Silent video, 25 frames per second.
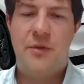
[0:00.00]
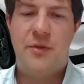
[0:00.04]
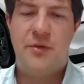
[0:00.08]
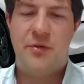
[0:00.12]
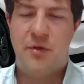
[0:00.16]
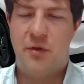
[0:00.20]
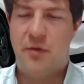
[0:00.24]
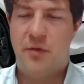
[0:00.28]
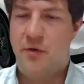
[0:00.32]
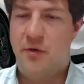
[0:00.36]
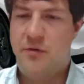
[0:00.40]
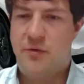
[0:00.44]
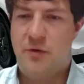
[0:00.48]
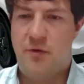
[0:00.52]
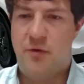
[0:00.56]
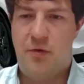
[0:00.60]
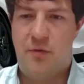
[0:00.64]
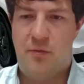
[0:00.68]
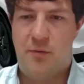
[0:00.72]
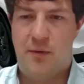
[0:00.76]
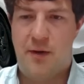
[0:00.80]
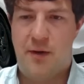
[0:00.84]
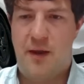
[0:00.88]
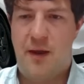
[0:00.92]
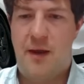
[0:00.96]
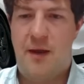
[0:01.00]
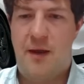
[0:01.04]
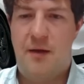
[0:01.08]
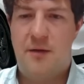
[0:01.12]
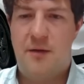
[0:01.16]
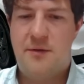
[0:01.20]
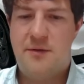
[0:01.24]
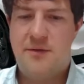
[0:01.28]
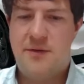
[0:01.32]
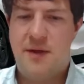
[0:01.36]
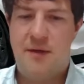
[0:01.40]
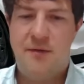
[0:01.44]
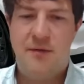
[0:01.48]
So those are three
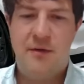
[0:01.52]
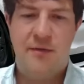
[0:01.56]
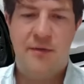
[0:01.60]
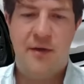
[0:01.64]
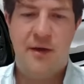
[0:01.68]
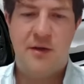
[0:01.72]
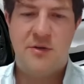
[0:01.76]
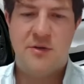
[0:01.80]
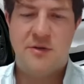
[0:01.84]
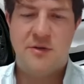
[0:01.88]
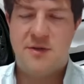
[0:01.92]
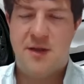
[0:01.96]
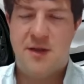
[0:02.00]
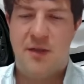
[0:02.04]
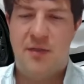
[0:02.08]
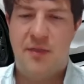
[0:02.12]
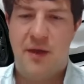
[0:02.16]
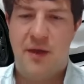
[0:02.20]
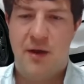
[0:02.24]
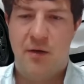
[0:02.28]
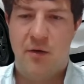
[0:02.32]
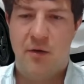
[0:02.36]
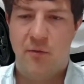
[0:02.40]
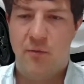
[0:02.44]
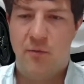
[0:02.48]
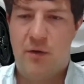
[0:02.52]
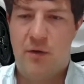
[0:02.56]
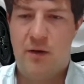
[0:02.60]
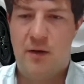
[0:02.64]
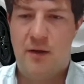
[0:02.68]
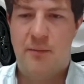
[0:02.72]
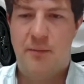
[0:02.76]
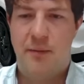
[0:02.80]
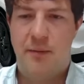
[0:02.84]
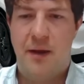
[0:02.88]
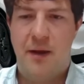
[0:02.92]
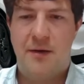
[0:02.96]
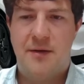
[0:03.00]
safety features I think are
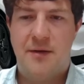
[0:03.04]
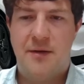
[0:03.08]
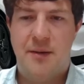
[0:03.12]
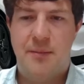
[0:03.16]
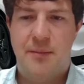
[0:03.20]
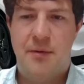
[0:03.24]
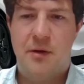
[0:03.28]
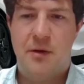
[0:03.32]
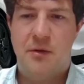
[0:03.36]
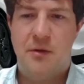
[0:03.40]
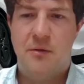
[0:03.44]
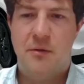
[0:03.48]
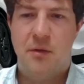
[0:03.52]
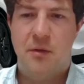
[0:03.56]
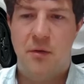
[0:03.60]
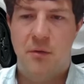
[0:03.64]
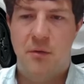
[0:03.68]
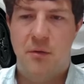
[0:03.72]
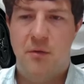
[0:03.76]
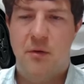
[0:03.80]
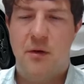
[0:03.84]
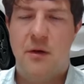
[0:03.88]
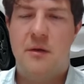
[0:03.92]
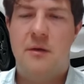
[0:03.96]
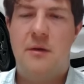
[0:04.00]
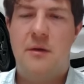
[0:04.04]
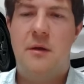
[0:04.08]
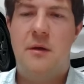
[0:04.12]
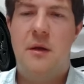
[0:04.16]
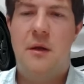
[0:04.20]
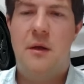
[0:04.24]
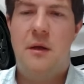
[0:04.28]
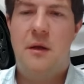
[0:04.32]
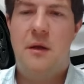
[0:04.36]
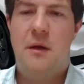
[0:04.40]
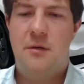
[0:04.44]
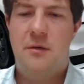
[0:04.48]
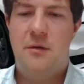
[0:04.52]
really being typical on
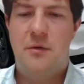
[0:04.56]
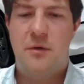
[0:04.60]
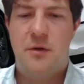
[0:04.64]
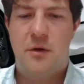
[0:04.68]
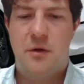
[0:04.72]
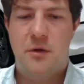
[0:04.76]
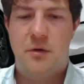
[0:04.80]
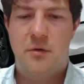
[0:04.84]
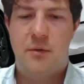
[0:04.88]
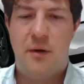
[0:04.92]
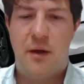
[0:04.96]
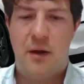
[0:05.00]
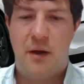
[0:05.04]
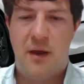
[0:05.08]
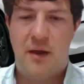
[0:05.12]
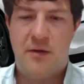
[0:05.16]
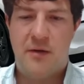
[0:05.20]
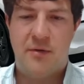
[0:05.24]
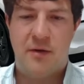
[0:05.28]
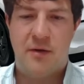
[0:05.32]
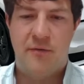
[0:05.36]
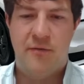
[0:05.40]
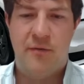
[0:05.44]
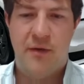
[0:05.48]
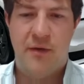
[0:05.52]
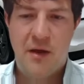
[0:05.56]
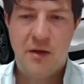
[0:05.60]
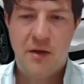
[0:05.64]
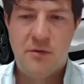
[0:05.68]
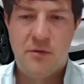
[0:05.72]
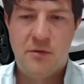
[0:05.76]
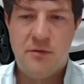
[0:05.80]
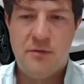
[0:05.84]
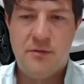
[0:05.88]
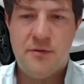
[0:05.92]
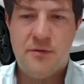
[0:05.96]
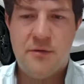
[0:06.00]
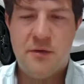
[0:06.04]
new electric
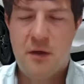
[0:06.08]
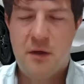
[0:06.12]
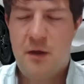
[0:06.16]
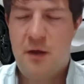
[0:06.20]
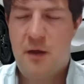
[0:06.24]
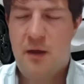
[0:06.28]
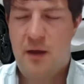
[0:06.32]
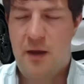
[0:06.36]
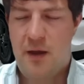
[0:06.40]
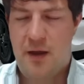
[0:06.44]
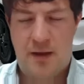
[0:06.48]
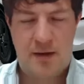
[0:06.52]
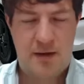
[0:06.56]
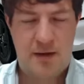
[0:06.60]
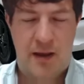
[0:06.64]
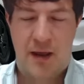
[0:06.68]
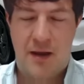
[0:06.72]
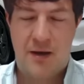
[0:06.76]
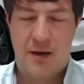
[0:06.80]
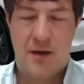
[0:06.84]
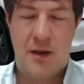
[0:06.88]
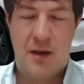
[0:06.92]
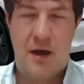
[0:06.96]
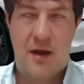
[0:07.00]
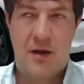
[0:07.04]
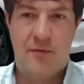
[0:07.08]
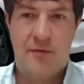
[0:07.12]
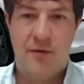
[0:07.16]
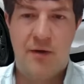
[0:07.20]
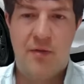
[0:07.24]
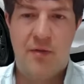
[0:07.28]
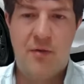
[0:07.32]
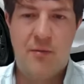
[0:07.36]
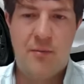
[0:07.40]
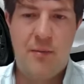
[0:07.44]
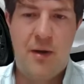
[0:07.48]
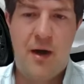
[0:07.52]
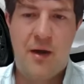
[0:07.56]
vehicles and a lot of
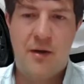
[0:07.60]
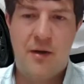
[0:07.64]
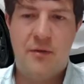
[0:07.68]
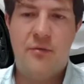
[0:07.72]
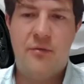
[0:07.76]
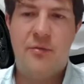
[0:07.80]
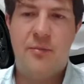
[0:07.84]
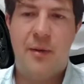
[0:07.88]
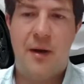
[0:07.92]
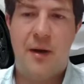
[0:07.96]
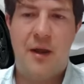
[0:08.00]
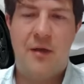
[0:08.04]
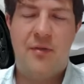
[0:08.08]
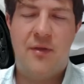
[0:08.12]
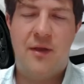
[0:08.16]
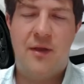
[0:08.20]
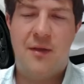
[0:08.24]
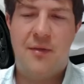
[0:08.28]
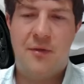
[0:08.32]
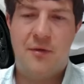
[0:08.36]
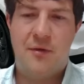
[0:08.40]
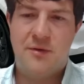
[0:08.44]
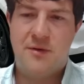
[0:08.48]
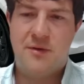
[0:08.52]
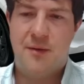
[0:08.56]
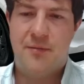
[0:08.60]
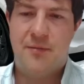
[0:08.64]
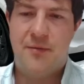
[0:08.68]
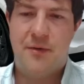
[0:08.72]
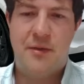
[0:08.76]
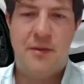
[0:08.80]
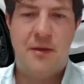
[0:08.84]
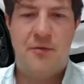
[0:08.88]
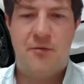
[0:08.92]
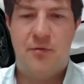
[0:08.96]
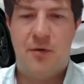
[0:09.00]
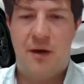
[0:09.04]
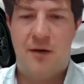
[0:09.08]
other models, but I think there's
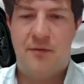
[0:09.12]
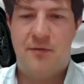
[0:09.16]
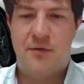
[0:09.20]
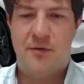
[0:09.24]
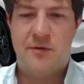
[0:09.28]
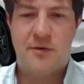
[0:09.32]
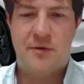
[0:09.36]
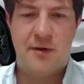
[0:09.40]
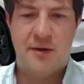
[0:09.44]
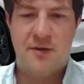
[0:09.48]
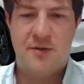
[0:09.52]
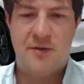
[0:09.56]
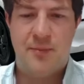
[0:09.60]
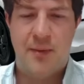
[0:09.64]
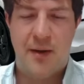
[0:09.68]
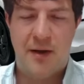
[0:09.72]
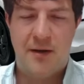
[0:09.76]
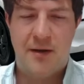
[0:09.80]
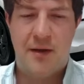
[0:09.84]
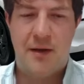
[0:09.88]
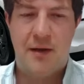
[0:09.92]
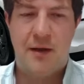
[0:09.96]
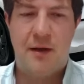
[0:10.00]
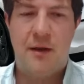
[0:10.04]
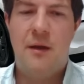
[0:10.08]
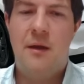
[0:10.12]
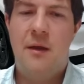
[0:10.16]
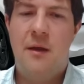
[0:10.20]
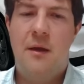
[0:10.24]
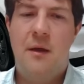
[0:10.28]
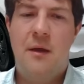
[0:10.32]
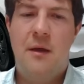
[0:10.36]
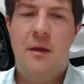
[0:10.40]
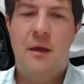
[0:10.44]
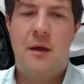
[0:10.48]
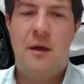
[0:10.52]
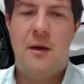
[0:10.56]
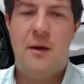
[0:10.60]
something that drivers are expecting
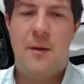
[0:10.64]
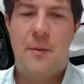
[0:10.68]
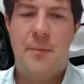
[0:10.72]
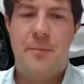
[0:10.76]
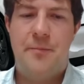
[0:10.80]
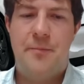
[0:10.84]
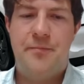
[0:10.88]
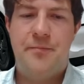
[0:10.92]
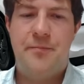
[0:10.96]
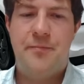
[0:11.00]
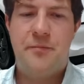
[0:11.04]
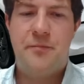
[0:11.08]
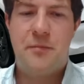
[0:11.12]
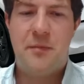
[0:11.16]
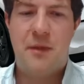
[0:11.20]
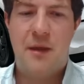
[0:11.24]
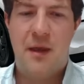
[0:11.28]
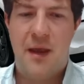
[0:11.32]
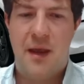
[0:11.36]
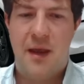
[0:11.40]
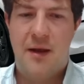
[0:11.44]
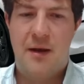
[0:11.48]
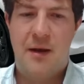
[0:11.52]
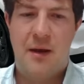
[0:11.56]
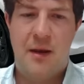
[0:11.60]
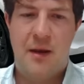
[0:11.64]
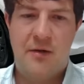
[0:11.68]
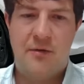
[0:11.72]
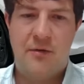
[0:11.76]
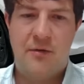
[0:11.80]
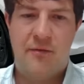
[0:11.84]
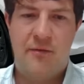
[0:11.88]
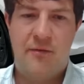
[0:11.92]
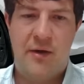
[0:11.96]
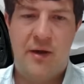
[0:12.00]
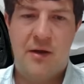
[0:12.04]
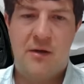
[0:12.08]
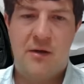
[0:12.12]
in
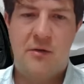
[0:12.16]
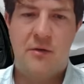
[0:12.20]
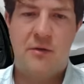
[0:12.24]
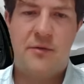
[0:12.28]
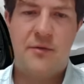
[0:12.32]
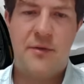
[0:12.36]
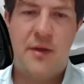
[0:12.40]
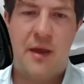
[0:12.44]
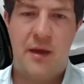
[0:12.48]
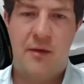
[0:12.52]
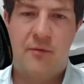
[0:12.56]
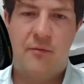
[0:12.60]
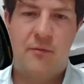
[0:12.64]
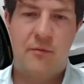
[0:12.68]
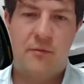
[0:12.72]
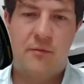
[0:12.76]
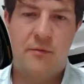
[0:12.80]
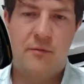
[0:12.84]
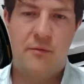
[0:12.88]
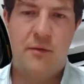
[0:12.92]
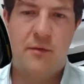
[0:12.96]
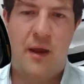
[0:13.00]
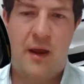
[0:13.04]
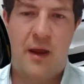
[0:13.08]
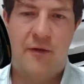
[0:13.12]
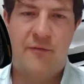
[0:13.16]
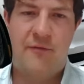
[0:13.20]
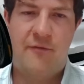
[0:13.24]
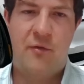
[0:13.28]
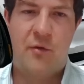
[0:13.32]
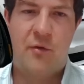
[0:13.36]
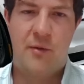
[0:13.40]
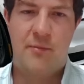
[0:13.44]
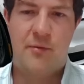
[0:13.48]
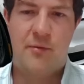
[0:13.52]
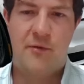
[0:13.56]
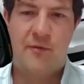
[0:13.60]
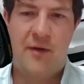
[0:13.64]
electric vehicles, and
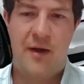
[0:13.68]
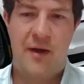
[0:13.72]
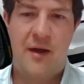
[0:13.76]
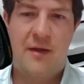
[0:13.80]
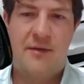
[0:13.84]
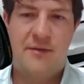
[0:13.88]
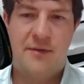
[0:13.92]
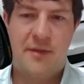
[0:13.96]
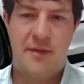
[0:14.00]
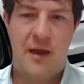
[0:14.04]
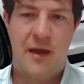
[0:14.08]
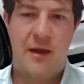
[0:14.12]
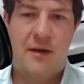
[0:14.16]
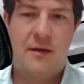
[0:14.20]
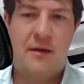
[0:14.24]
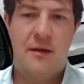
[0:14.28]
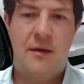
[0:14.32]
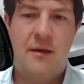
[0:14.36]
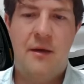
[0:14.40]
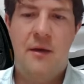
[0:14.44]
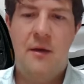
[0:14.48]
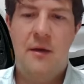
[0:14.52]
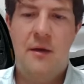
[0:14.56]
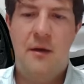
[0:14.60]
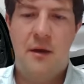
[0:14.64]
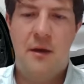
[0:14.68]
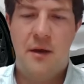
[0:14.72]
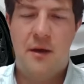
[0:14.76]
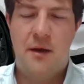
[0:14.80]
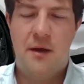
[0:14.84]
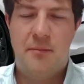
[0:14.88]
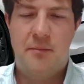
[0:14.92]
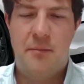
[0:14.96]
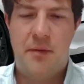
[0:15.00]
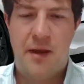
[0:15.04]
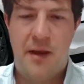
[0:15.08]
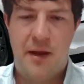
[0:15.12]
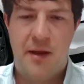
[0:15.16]
Ford provides that
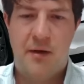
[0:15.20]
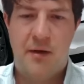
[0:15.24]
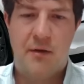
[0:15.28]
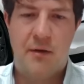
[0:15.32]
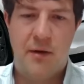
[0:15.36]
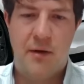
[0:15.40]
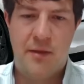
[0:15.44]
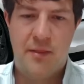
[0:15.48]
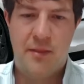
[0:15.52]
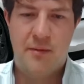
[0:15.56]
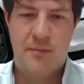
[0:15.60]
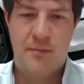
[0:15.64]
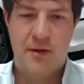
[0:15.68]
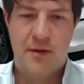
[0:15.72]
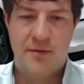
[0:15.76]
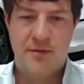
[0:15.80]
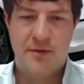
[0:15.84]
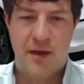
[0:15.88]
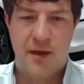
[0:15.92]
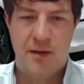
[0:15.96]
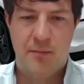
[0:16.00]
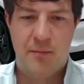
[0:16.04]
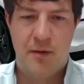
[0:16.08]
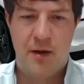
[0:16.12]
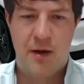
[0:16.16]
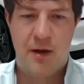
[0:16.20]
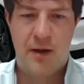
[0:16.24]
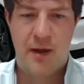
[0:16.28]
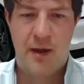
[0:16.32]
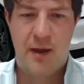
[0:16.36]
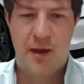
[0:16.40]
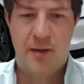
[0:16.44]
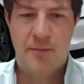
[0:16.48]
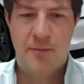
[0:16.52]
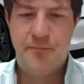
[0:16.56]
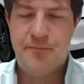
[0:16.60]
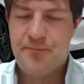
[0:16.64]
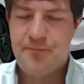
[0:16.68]
here in the Mustang
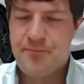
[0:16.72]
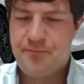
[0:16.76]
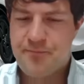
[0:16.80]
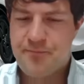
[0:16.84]
Mach-E.